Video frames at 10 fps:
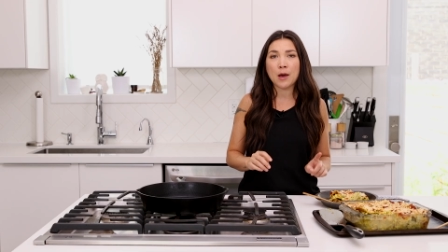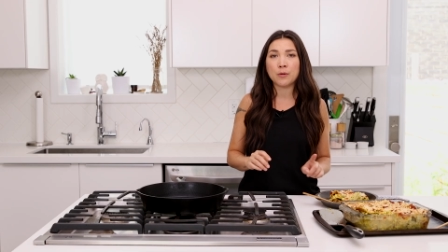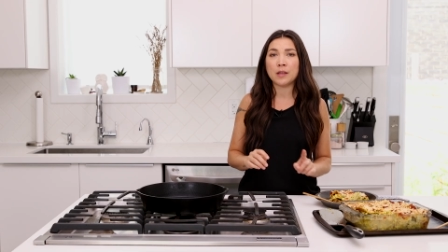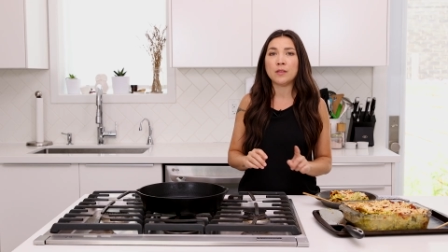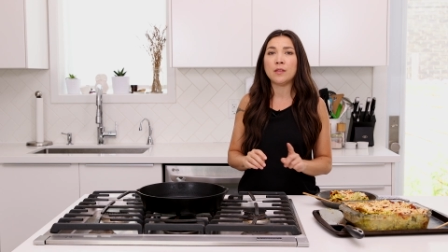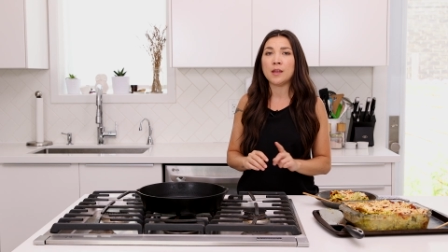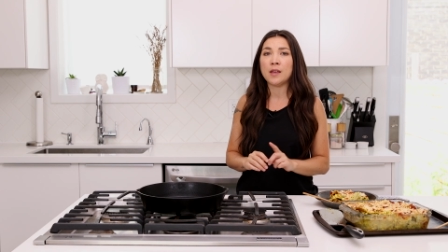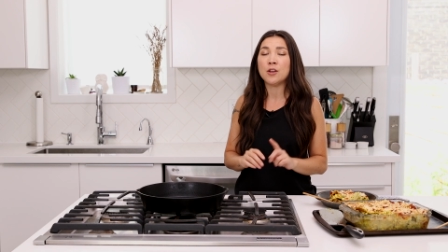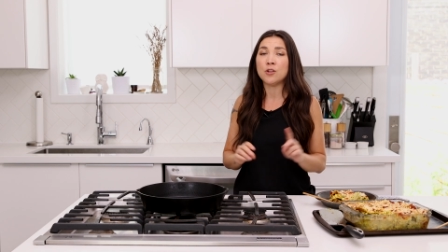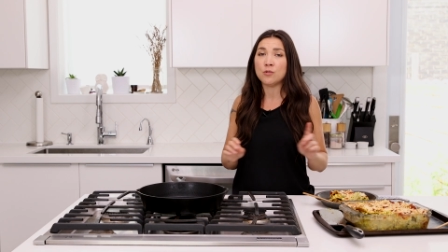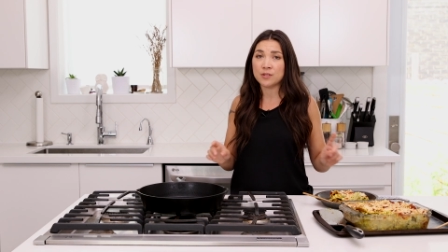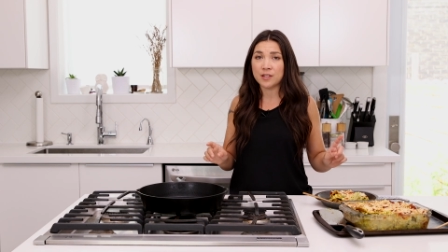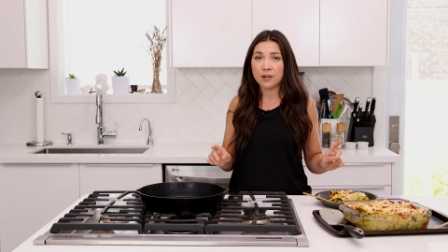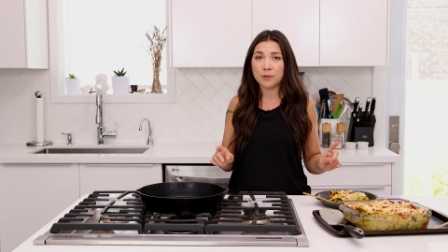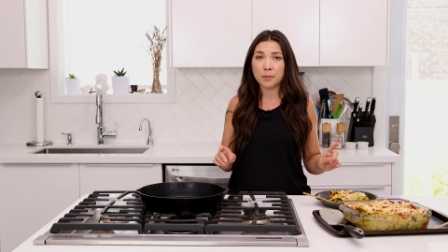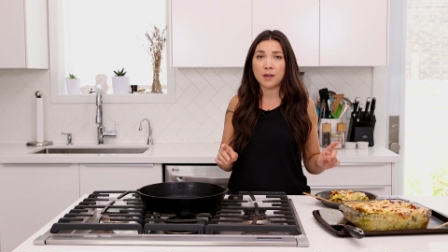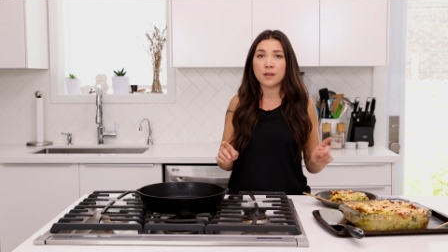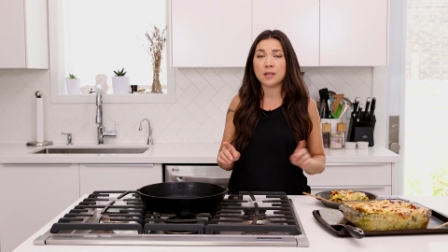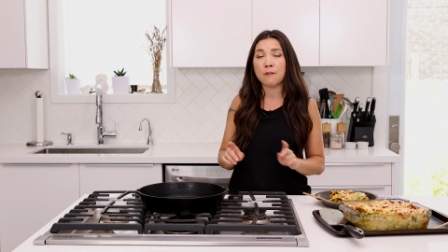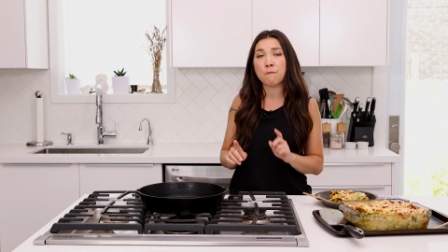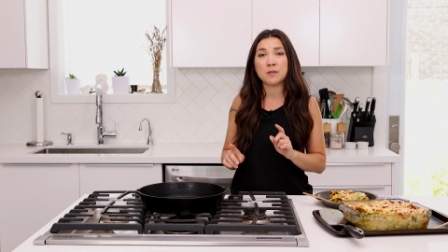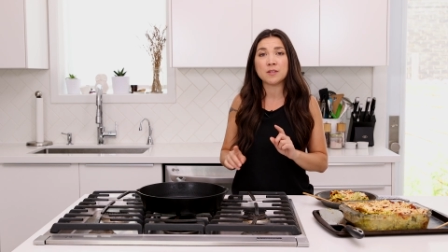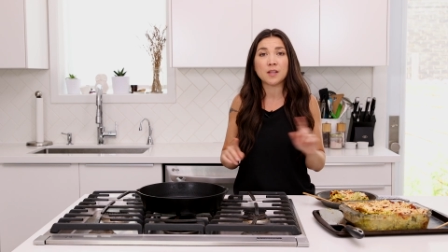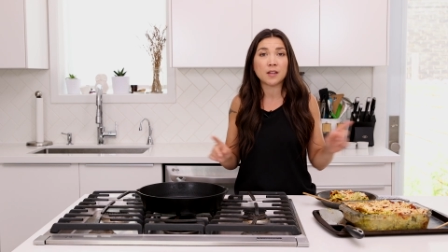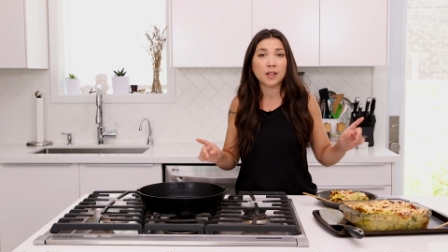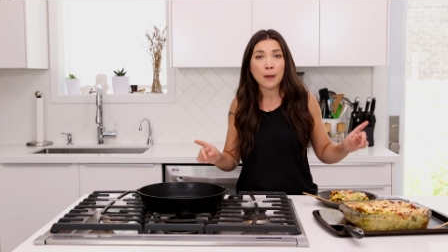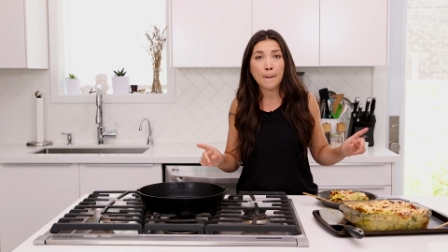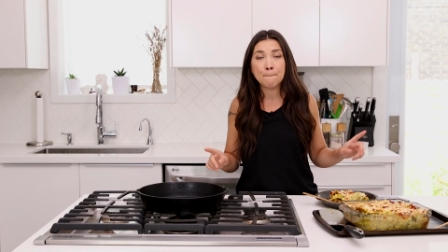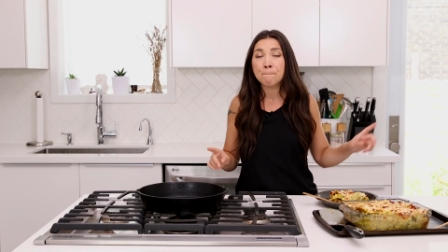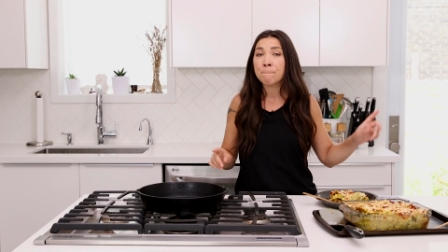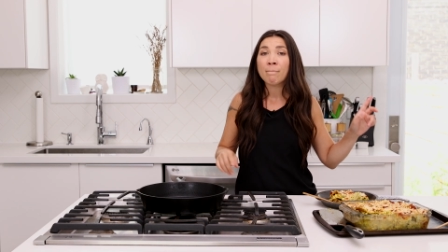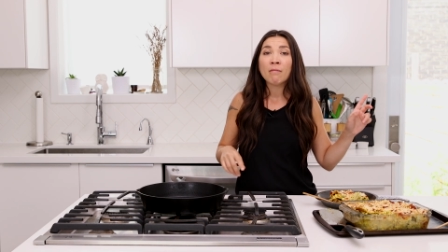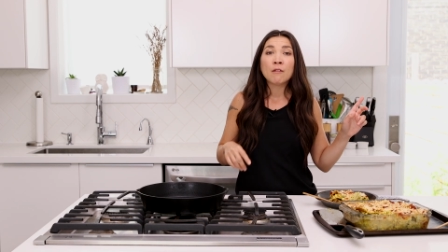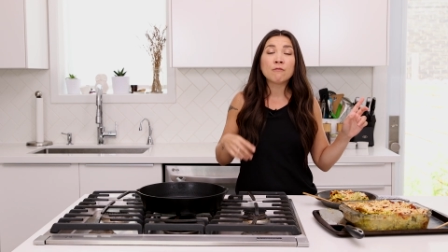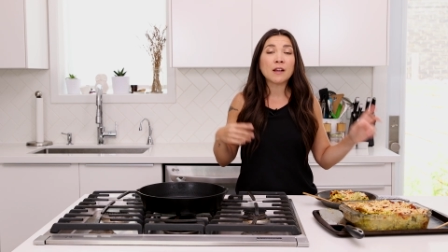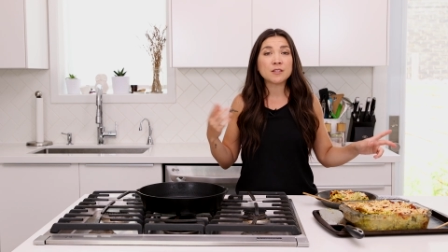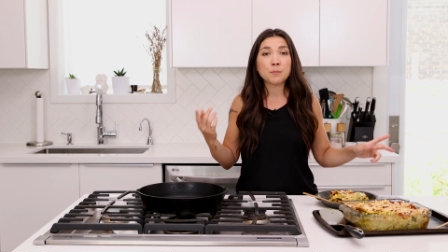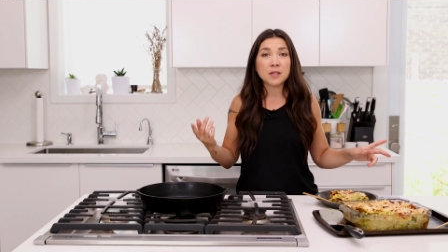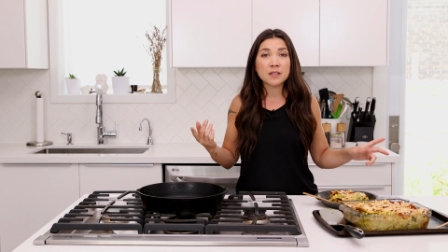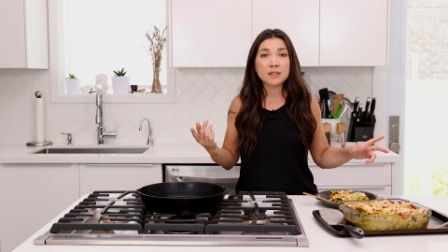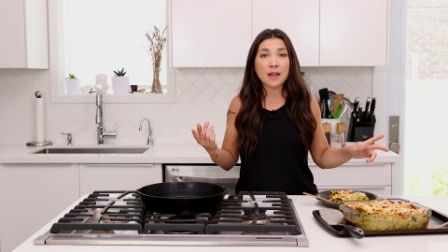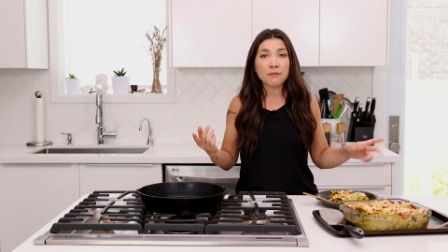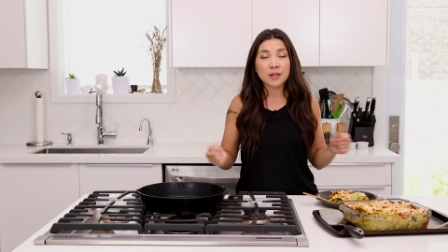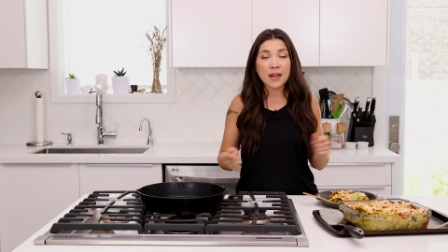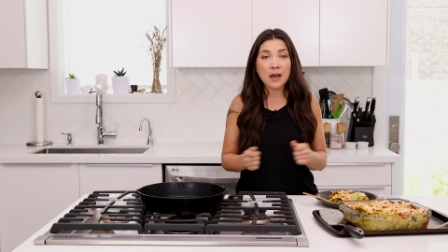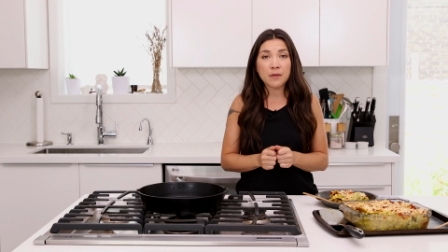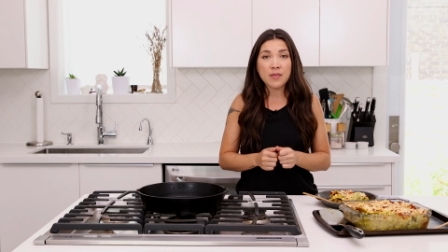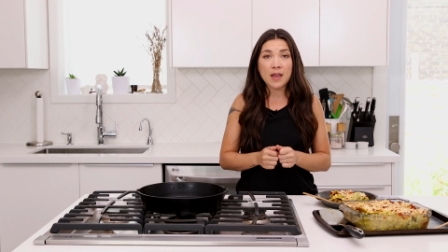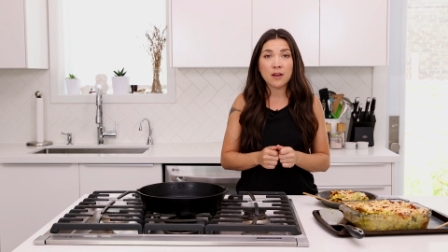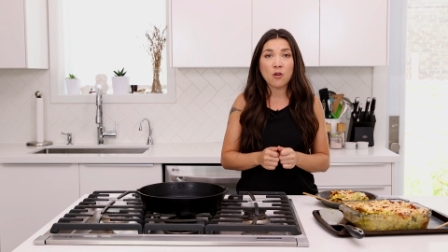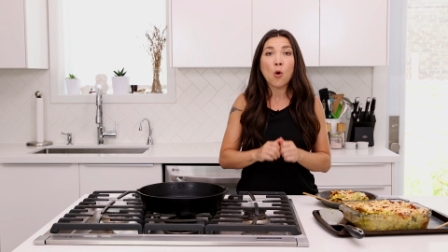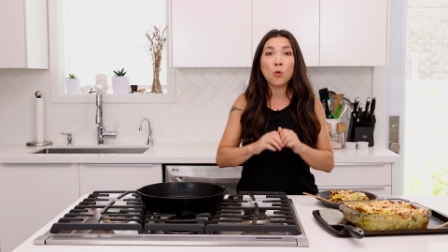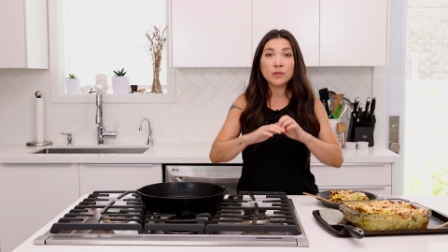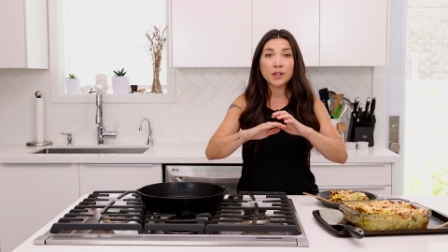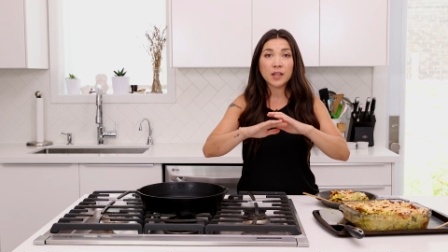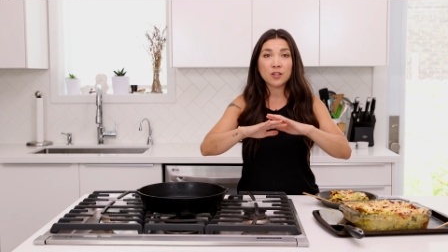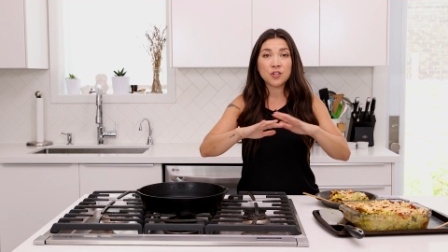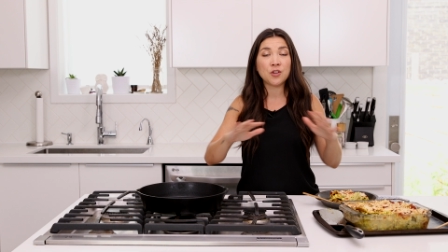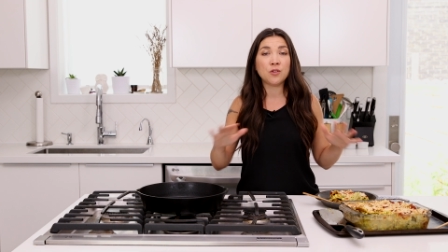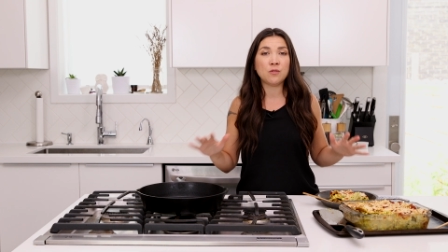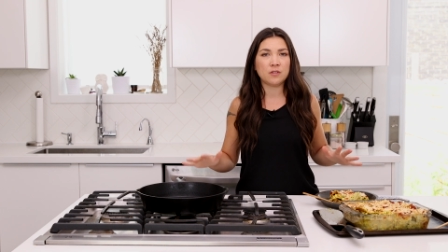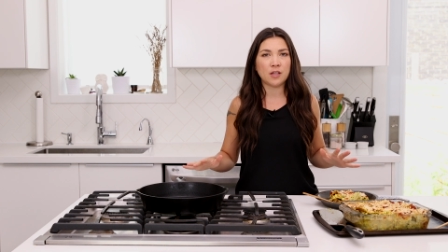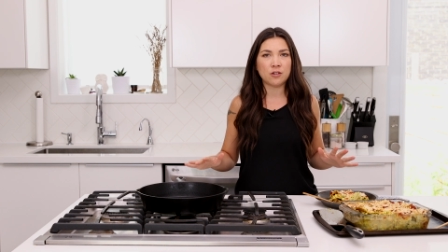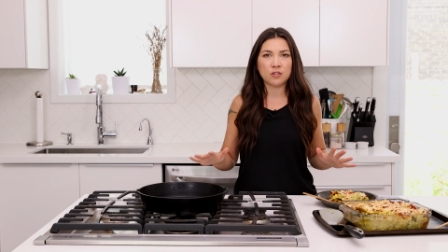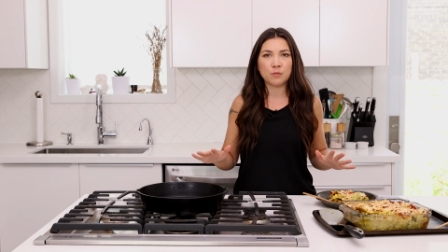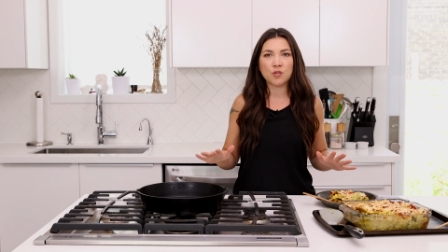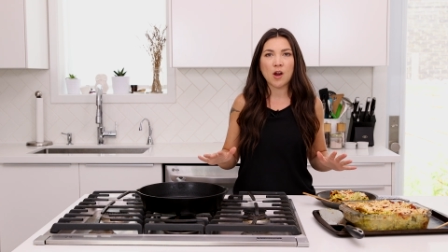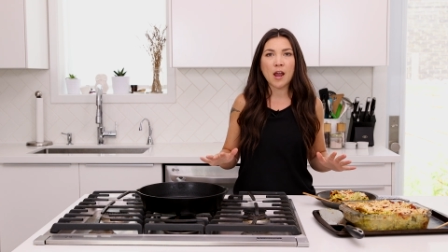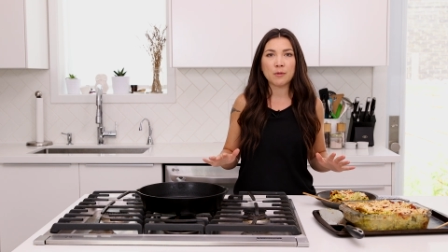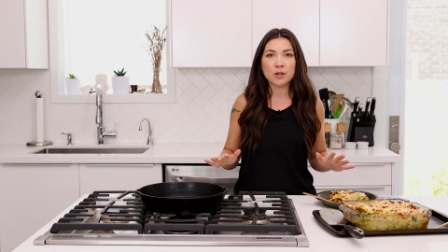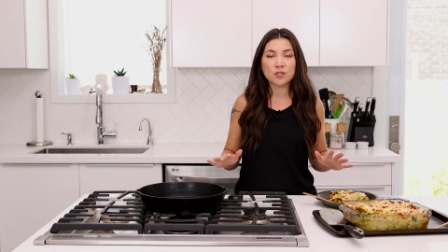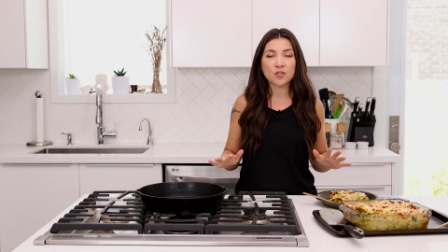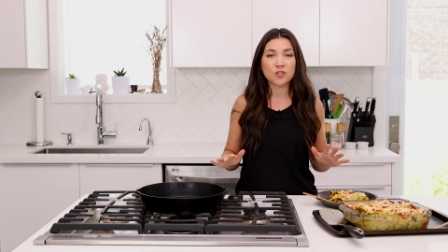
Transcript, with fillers: out in the newsletter, because I've been sending out recipes every now and then only to newsletter subscribers.